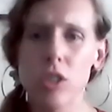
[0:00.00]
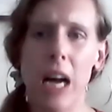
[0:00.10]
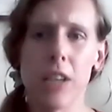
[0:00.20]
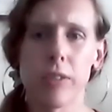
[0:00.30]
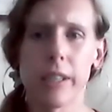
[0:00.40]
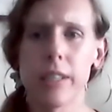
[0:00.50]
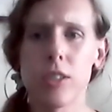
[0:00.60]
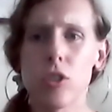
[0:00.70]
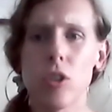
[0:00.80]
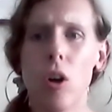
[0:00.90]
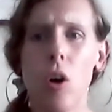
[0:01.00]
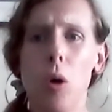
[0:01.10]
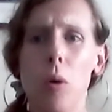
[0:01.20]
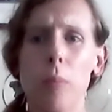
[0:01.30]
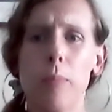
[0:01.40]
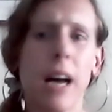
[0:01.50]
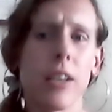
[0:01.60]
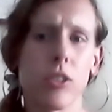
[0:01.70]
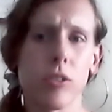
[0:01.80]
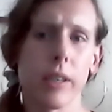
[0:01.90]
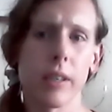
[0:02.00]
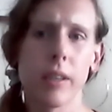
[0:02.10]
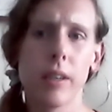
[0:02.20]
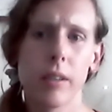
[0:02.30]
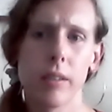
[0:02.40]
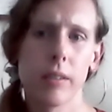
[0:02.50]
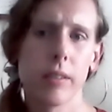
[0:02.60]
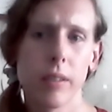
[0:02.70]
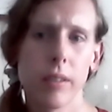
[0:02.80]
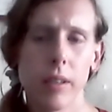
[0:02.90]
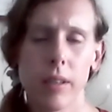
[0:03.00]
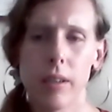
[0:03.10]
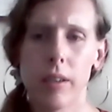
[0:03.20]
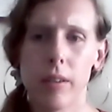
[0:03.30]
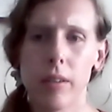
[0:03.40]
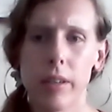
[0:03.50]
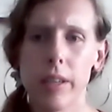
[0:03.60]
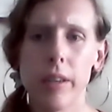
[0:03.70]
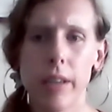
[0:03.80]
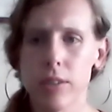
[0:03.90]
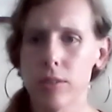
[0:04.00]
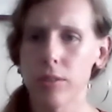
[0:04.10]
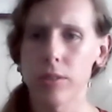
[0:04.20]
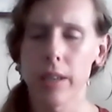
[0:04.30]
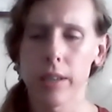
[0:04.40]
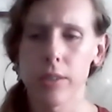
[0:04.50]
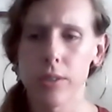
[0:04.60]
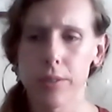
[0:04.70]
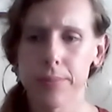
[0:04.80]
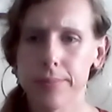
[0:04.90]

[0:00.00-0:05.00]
posturing. This is just all posturing on an international stage.